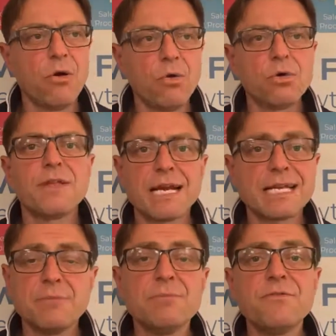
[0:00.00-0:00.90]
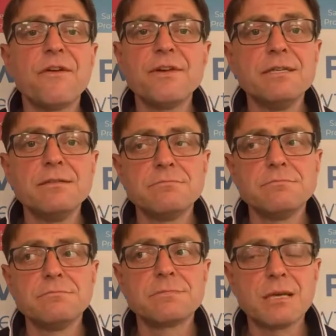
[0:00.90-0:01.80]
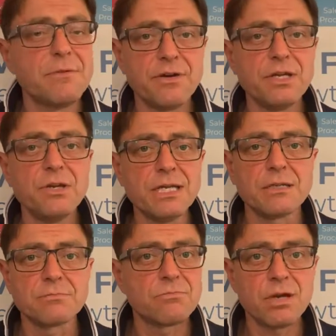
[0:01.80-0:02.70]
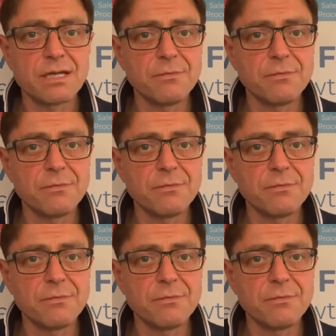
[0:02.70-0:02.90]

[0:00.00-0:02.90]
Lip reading: all of that can be very unique, right?